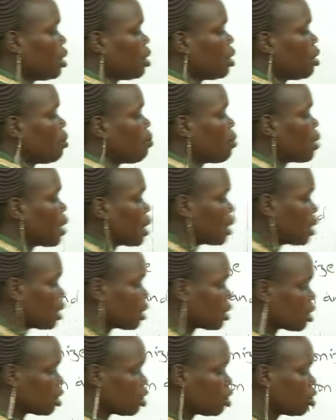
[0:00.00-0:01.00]
a bracket,
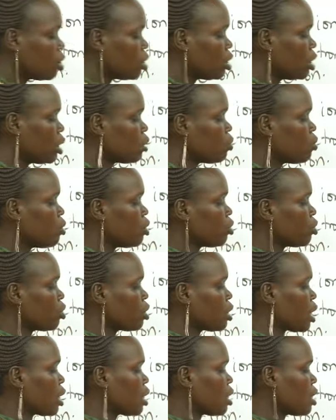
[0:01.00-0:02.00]
and this will show
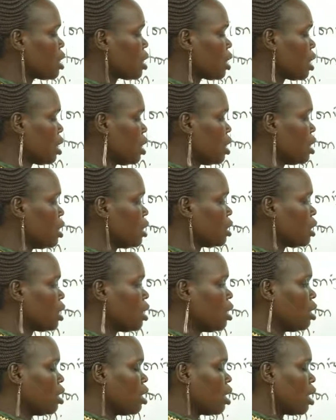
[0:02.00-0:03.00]
that this is
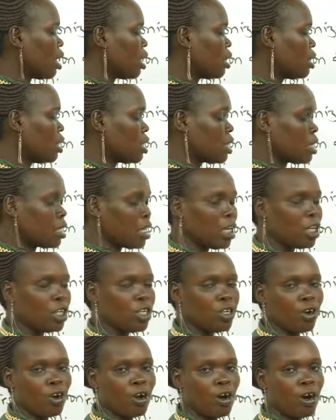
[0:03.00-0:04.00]
the state
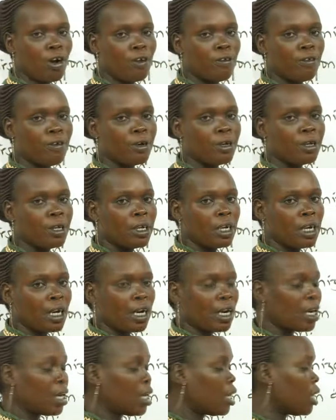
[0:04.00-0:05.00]
of
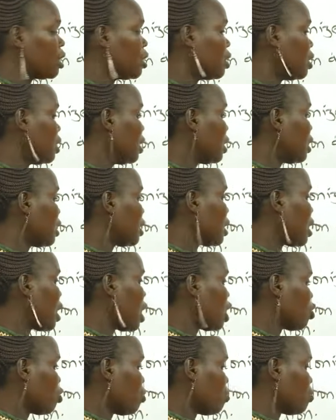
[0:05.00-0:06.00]
these
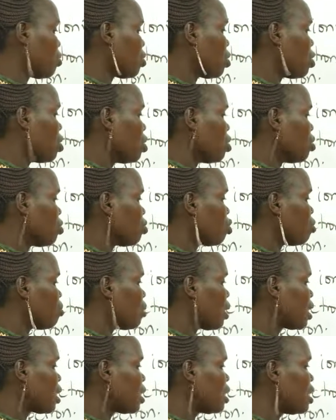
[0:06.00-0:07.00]
atoms. So
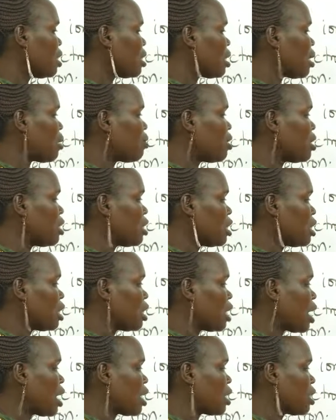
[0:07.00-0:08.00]
magnesium, when it
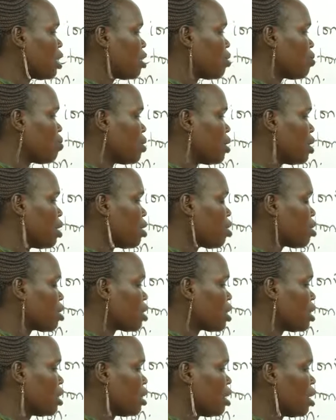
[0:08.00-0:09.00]
reacted with the
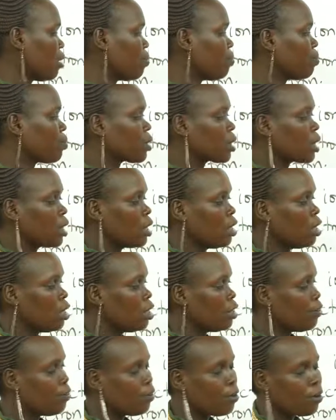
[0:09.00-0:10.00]
oxygen, it
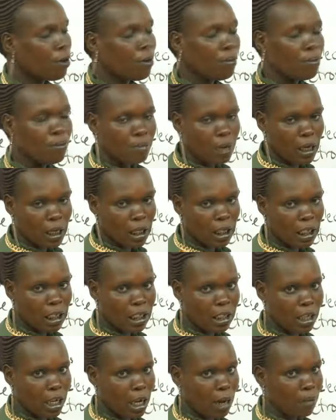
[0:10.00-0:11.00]
formed
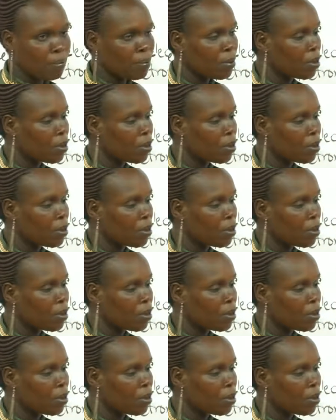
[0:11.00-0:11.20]
magnesium